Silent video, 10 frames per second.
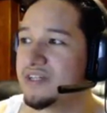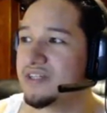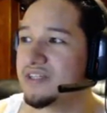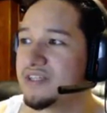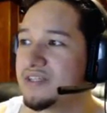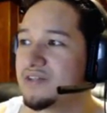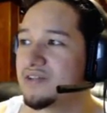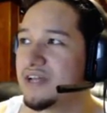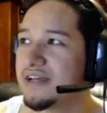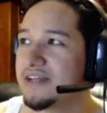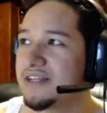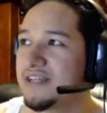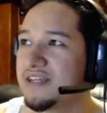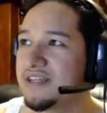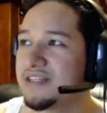heal and
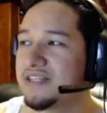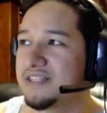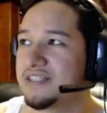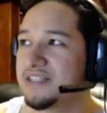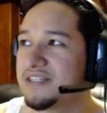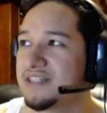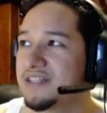a Dignity